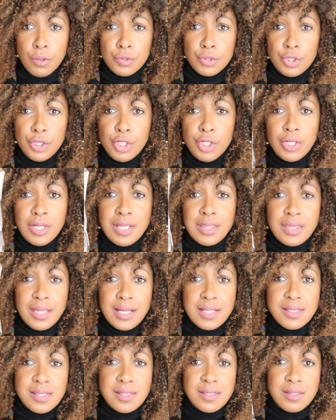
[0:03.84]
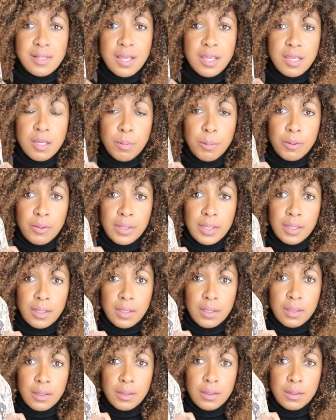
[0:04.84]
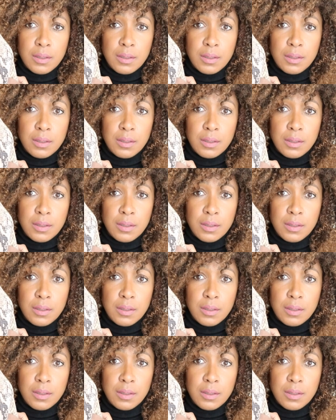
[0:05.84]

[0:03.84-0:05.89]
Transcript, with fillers: Look at that snake print.